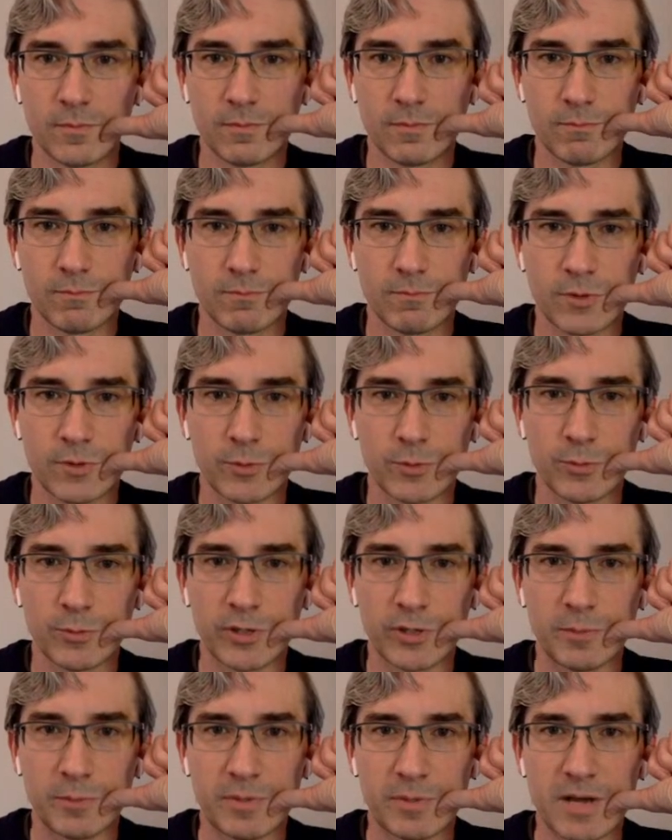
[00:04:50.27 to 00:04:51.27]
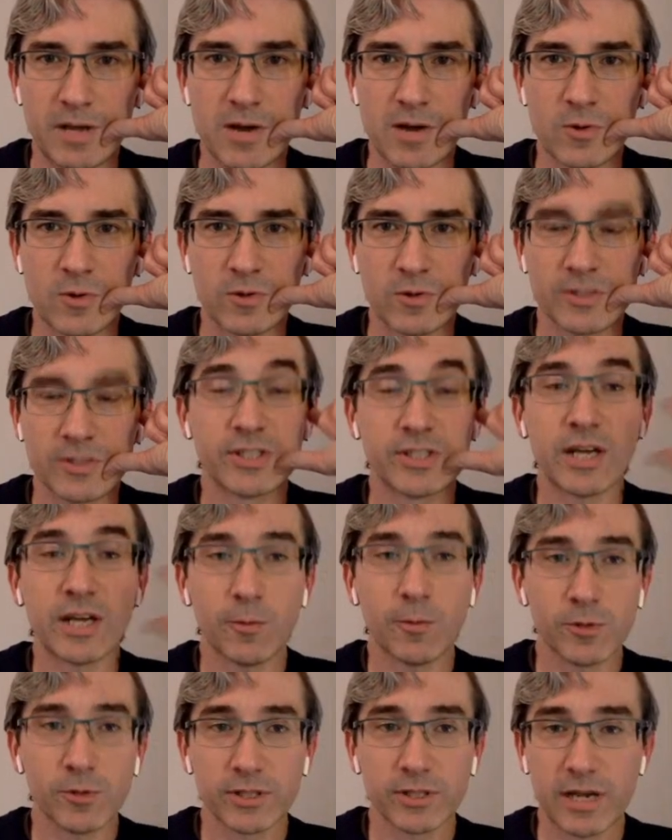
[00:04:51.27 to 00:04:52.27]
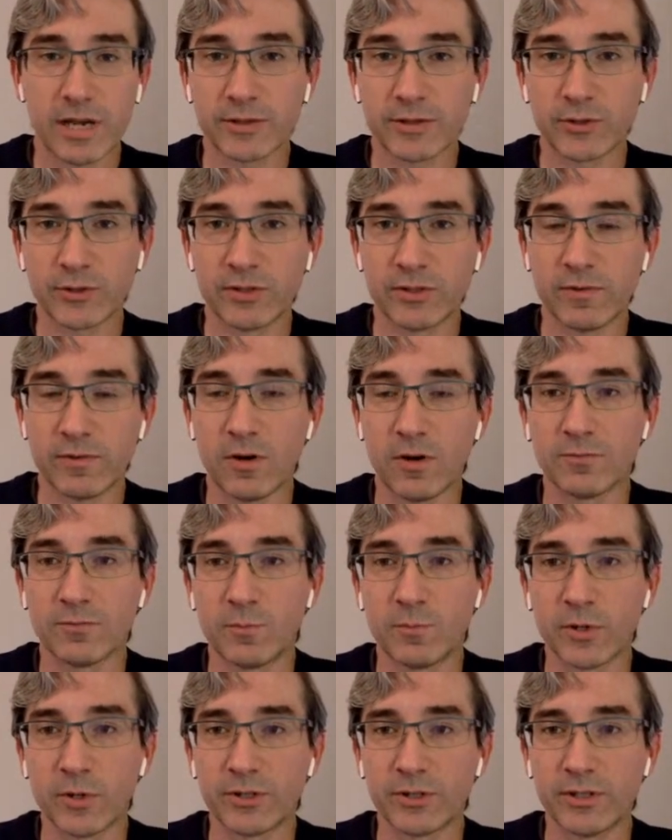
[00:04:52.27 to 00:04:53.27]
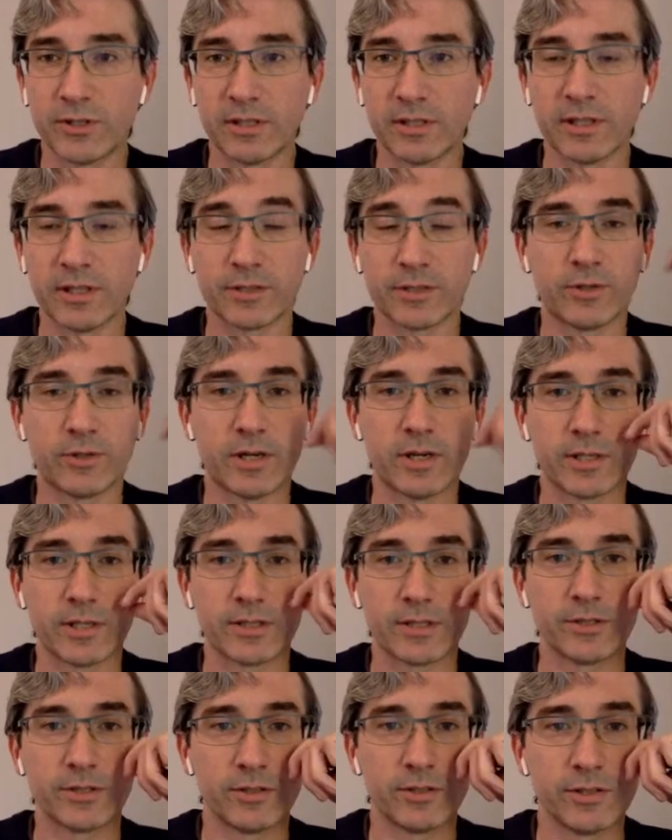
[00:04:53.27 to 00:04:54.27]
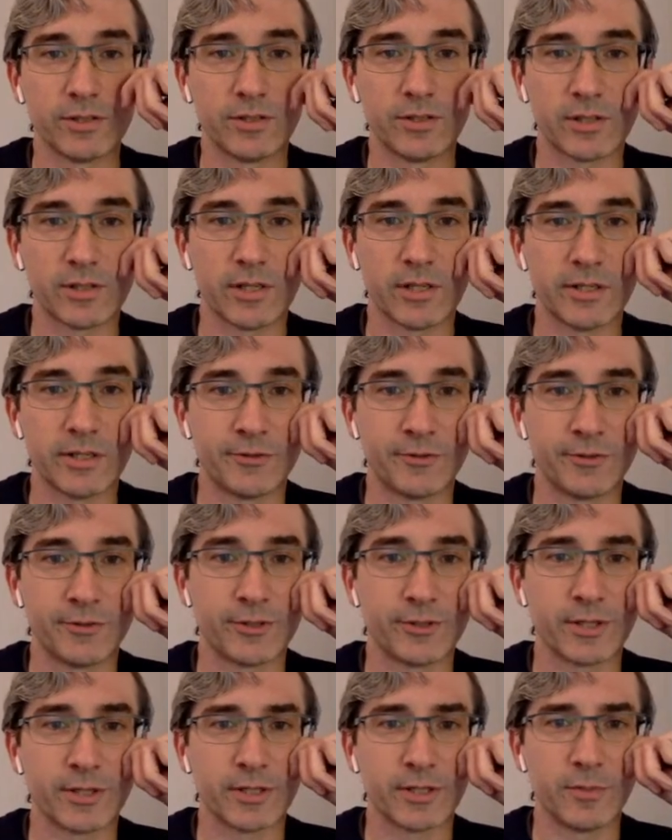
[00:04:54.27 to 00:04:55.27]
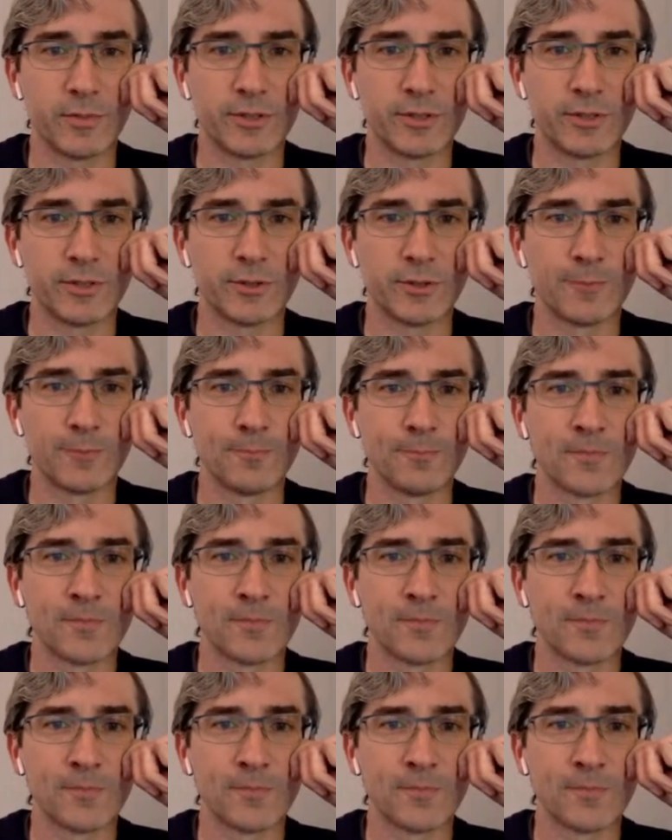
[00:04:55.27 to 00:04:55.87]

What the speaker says: mother brain power. You see, I wasn't actually involved much in the electronics, so this is kind of interesting to me too.